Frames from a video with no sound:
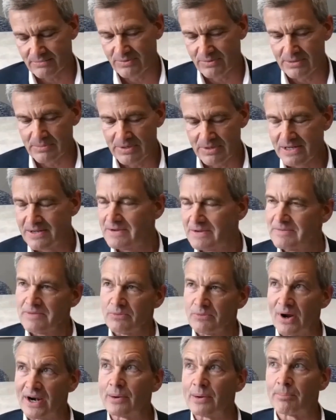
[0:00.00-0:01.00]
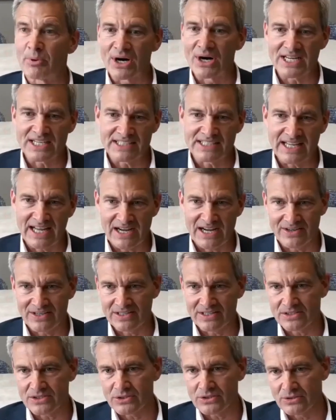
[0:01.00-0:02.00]
And we wanted to break it
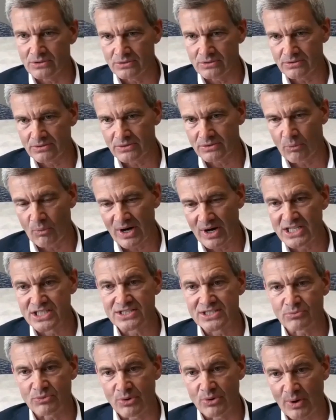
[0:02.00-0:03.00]
down into the ones